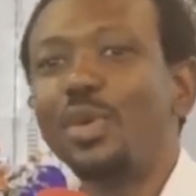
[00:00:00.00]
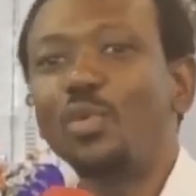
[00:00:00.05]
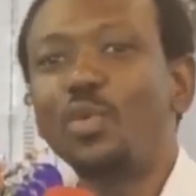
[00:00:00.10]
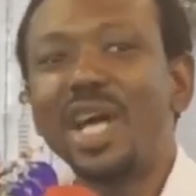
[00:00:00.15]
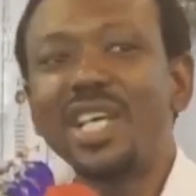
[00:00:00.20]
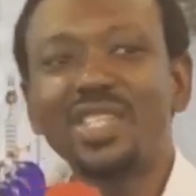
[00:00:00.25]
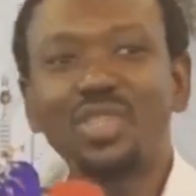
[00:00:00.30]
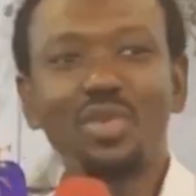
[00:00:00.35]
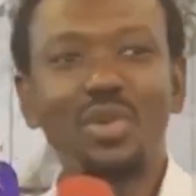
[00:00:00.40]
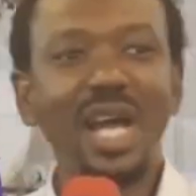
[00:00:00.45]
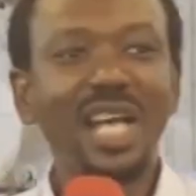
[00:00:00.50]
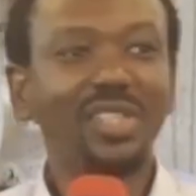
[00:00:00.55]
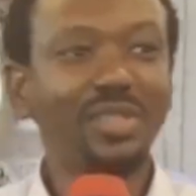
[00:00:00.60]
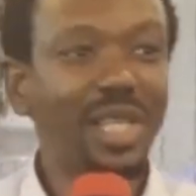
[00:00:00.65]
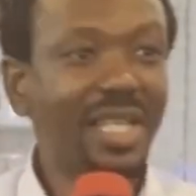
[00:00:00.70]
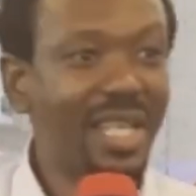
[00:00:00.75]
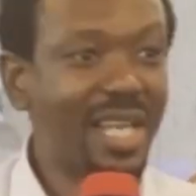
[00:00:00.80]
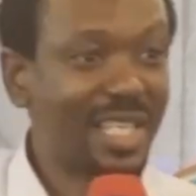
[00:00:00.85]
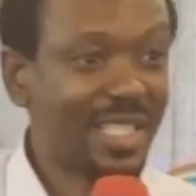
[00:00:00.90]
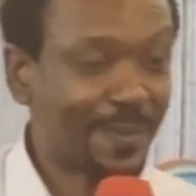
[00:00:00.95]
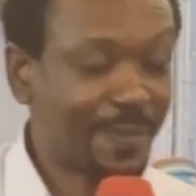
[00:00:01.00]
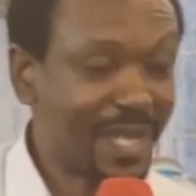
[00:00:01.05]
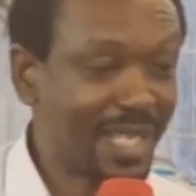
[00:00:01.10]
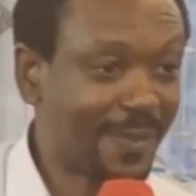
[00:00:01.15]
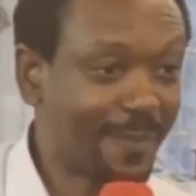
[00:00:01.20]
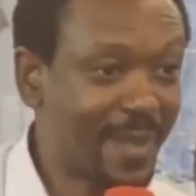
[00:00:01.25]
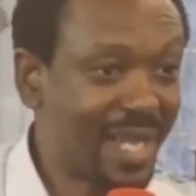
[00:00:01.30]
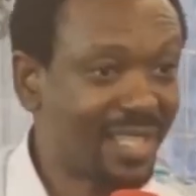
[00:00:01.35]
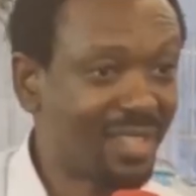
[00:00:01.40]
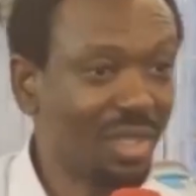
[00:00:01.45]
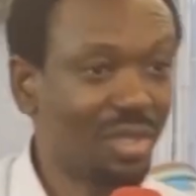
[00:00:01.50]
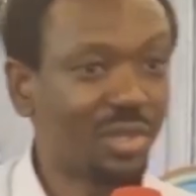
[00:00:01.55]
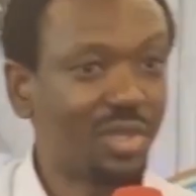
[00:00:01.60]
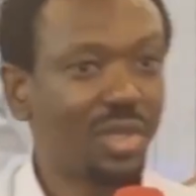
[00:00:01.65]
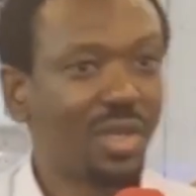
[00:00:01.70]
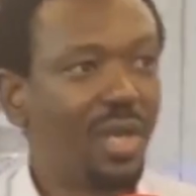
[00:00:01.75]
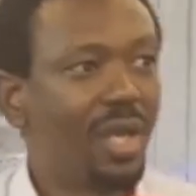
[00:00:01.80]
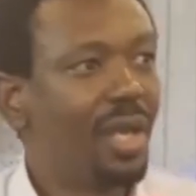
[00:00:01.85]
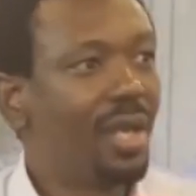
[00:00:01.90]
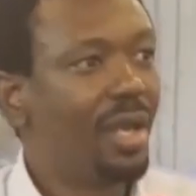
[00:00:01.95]
worst to actually express my
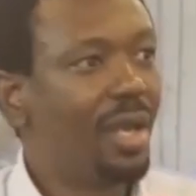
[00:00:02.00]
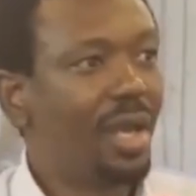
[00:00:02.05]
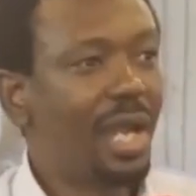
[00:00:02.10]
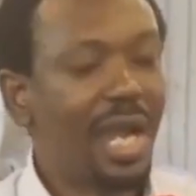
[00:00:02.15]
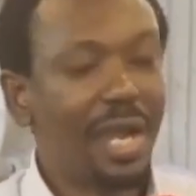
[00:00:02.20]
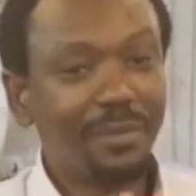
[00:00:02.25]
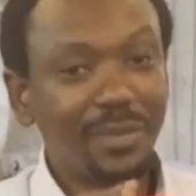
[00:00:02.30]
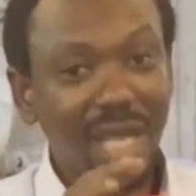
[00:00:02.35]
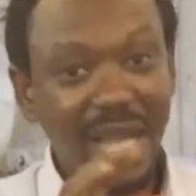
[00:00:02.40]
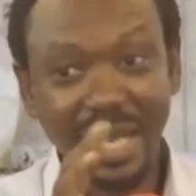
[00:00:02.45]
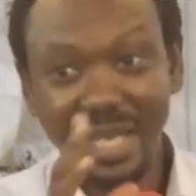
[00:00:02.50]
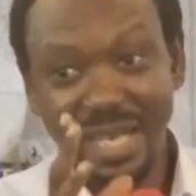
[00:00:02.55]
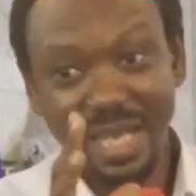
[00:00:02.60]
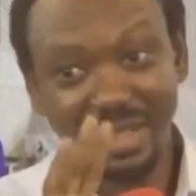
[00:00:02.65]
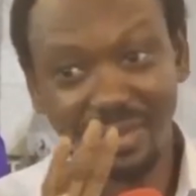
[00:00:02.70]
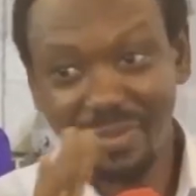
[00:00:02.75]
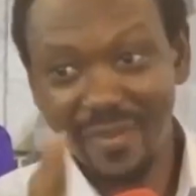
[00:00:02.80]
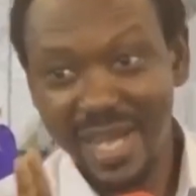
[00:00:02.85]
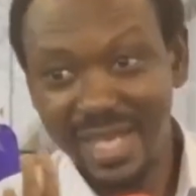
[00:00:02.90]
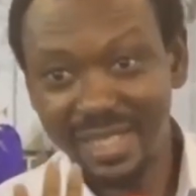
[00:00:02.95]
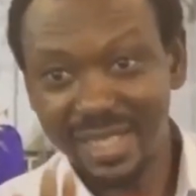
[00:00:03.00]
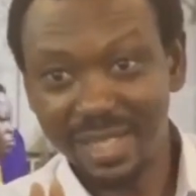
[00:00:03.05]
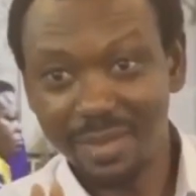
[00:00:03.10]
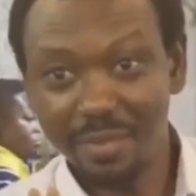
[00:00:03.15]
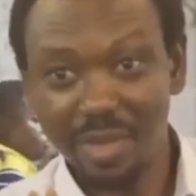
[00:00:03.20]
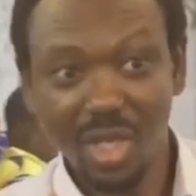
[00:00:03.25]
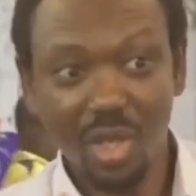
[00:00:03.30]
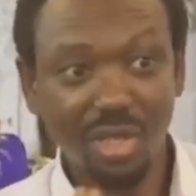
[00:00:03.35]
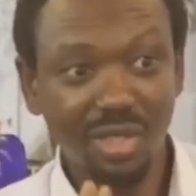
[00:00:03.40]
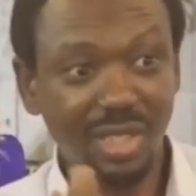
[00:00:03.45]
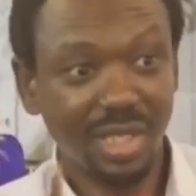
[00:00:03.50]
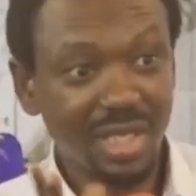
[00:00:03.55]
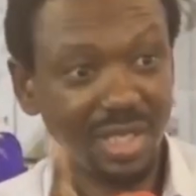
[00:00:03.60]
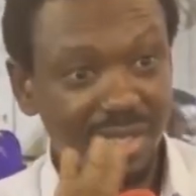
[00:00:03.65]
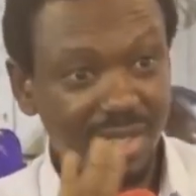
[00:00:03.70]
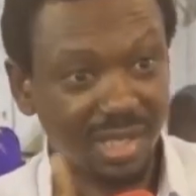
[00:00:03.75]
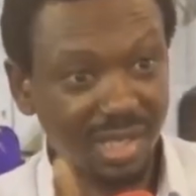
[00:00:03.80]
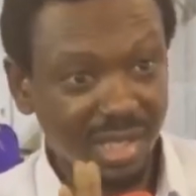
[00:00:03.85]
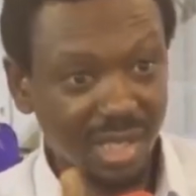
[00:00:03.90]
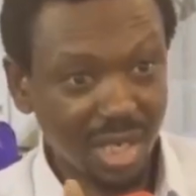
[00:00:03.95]
thought, and I can't find it because
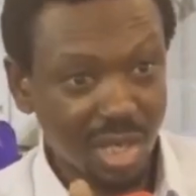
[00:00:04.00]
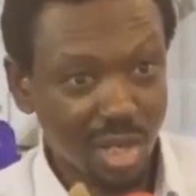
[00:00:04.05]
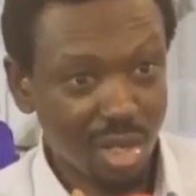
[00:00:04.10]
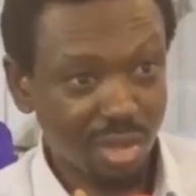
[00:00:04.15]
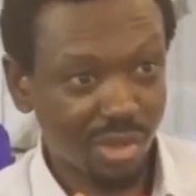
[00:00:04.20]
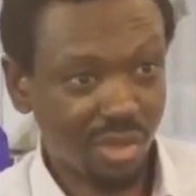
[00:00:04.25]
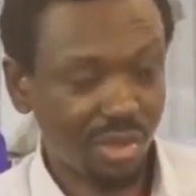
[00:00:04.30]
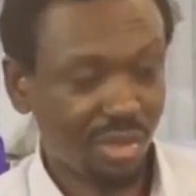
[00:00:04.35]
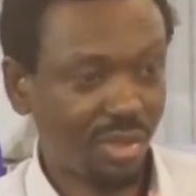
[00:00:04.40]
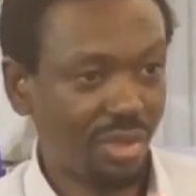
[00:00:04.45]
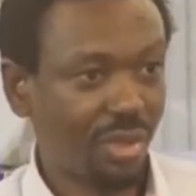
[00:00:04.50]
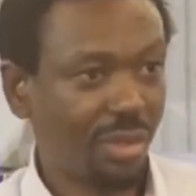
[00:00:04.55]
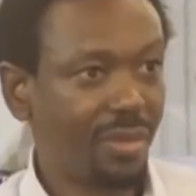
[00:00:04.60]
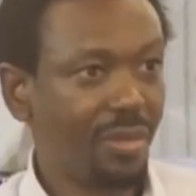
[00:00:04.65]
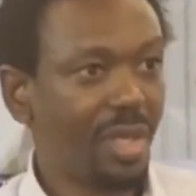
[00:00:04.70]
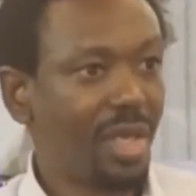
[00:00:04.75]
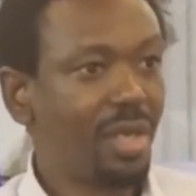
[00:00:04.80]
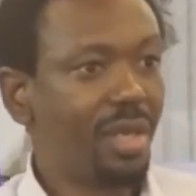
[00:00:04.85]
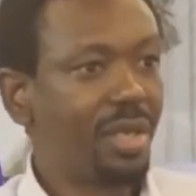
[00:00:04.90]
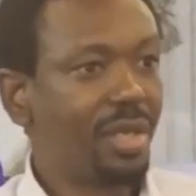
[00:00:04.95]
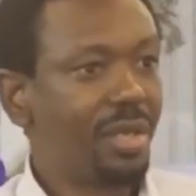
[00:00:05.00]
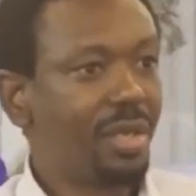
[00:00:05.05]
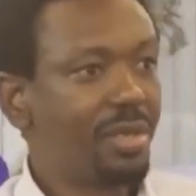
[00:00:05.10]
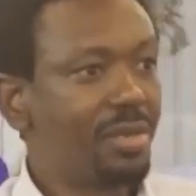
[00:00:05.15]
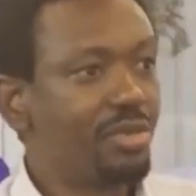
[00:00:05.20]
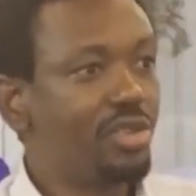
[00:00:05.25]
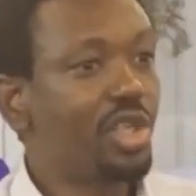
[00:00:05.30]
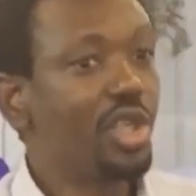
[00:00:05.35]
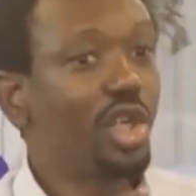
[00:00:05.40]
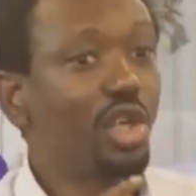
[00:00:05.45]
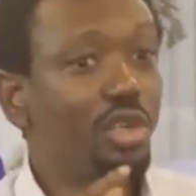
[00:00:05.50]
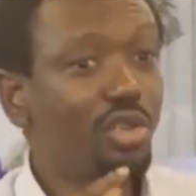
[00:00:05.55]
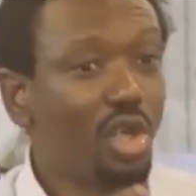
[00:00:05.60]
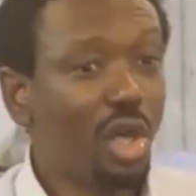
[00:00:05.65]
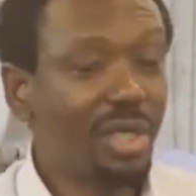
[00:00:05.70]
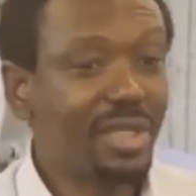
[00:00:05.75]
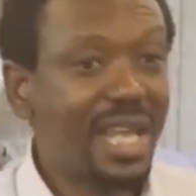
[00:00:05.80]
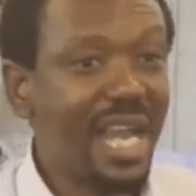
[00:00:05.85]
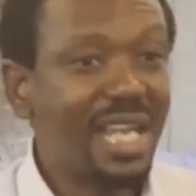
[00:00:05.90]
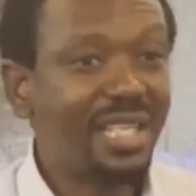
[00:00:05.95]
it is serious. Do you
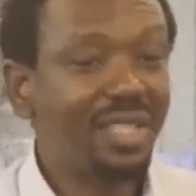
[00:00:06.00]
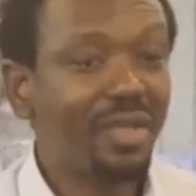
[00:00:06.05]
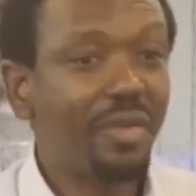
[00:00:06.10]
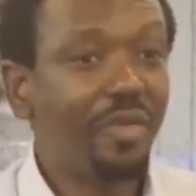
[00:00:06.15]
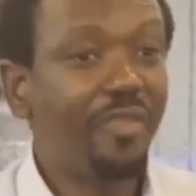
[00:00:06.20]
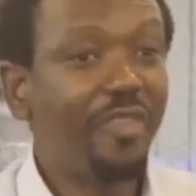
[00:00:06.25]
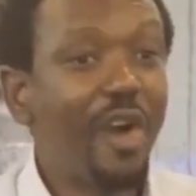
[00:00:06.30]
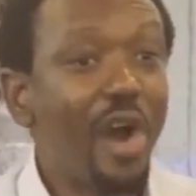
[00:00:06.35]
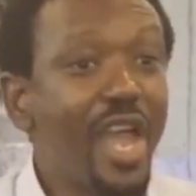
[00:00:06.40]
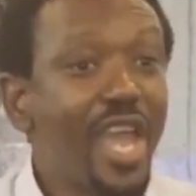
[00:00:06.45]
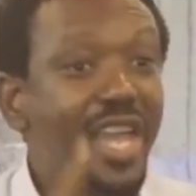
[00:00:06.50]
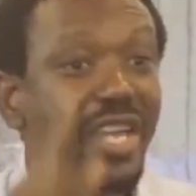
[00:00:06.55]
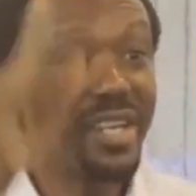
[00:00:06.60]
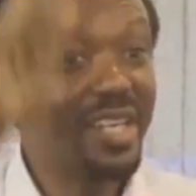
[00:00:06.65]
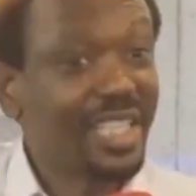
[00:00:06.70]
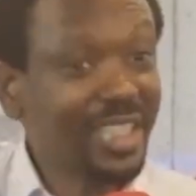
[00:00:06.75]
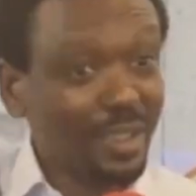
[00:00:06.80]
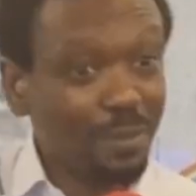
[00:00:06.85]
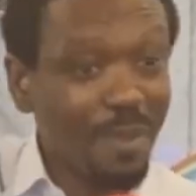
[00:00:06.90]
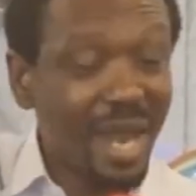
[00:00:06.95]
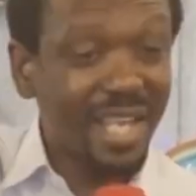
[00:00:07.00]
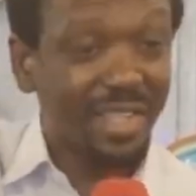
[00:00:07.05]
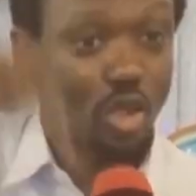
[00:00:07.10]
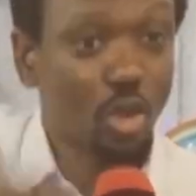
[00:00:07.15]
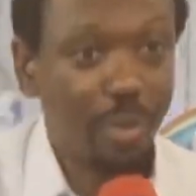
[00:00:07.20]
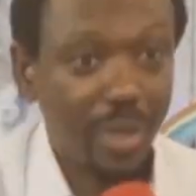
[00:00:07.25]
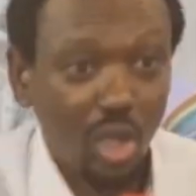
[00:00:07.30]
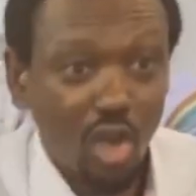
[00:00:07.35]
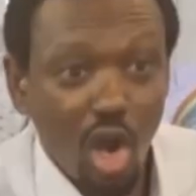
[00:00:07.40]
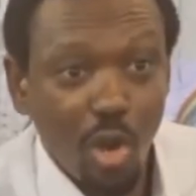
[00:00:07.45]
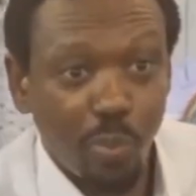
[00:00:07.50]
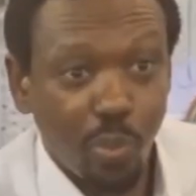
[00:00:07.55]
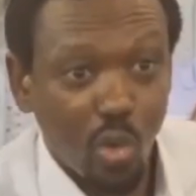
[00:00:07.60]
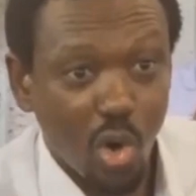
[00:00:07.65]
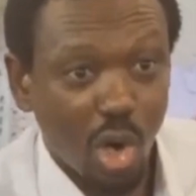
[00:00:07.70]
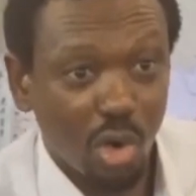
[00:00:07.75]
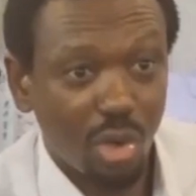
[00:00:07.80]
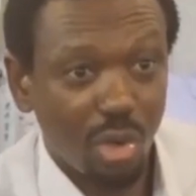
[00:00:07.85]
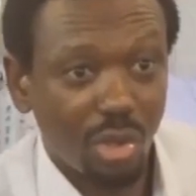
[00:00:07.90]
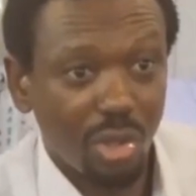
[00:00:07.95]
know that for a rich man to become
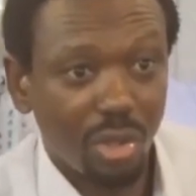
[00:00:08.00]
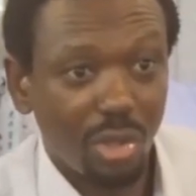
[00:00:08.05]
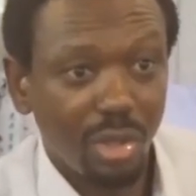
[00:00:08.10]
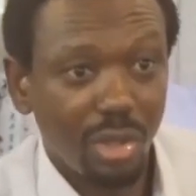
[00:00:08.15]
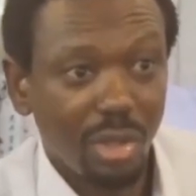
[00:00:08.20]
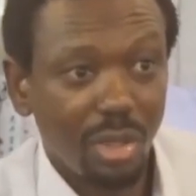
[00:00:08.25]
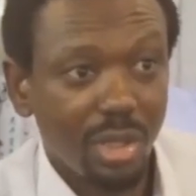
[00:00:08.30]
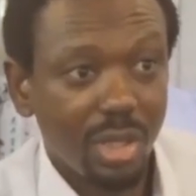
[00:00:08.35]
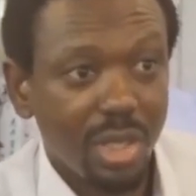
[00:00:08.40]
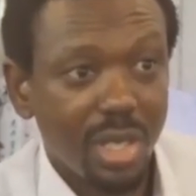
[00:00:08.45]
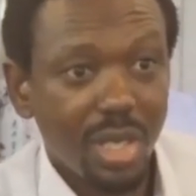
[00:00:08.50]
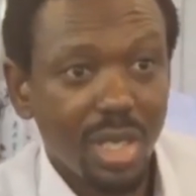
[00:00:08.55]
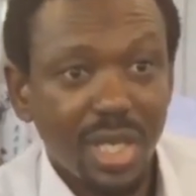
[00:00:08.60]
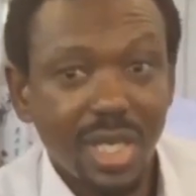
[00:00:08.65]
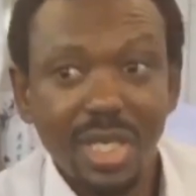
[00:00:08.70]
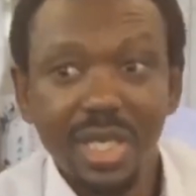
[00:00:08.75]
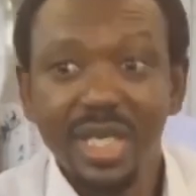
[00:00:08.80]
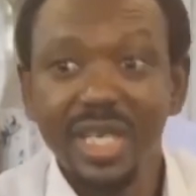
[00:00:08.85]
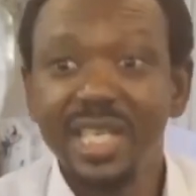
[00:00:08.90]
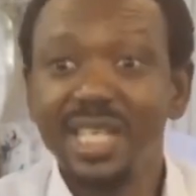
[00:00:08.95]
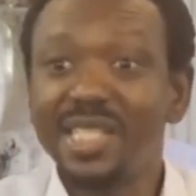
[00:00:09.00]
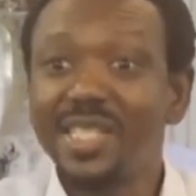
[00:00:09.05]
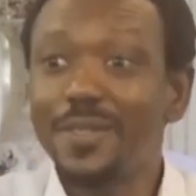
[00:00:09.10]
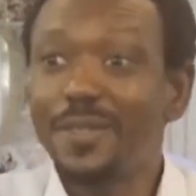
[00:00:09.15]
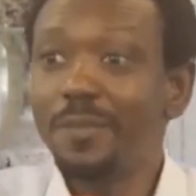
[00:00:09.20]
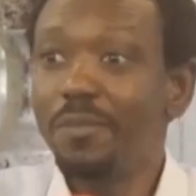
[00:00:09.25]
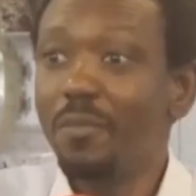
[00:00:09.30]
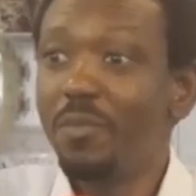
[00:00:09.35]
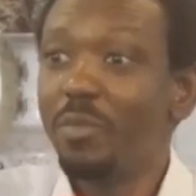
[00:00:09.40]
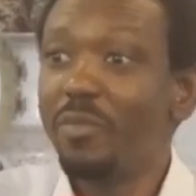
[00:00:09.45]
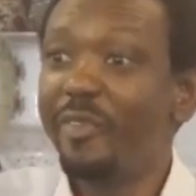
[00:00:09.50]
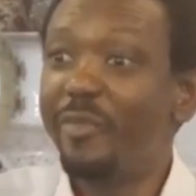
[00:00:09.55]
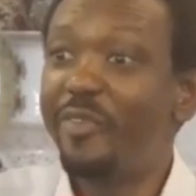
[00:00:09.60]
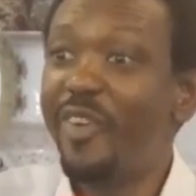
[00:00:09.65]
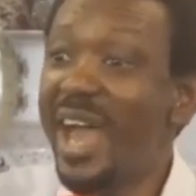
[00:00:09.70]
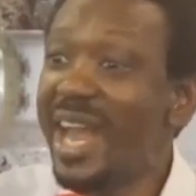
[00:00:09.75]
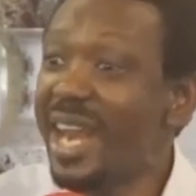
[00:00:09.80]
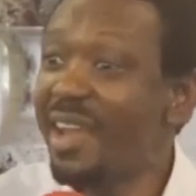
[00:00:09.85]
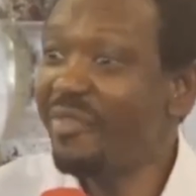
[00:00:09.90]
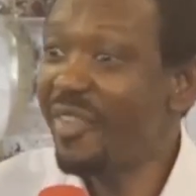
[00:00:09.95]
poor is
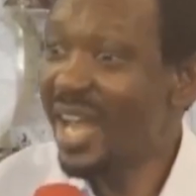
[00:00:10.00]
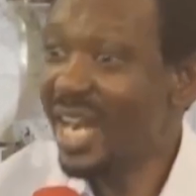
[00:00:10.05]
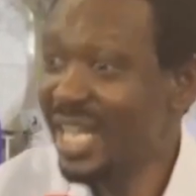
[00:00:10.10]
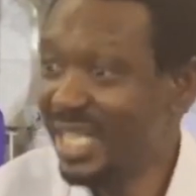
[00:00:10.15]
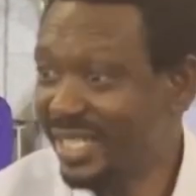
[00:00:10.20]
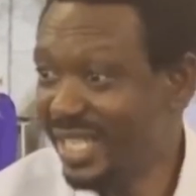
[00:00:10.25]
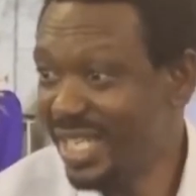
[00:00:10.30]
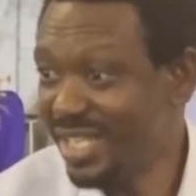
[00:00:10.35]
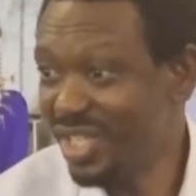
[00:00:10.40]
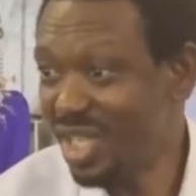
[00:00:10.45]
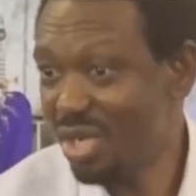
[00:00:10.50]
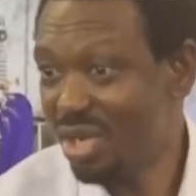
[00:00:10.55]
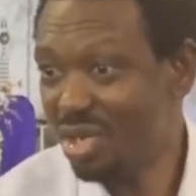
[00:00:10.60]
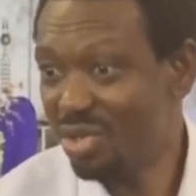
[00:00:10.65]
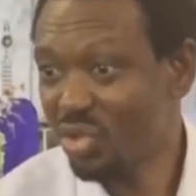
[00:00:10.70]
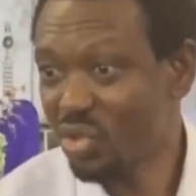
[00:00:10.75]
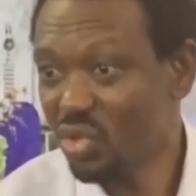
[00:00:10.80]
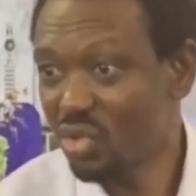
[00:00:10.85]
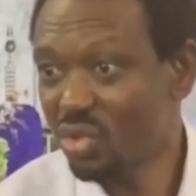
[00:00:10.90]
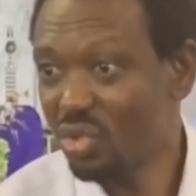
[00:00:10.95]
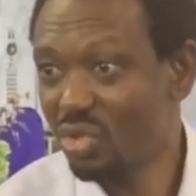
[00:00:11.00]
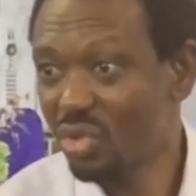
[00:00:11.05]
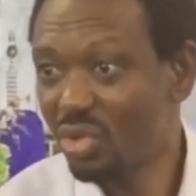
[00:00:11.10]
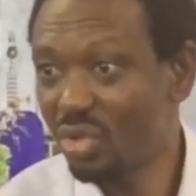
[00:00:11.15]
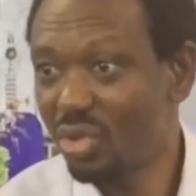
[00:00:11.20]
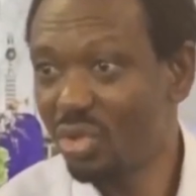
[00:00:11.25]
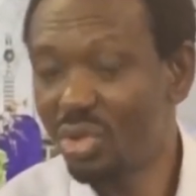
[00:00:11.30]
very, very dangerous?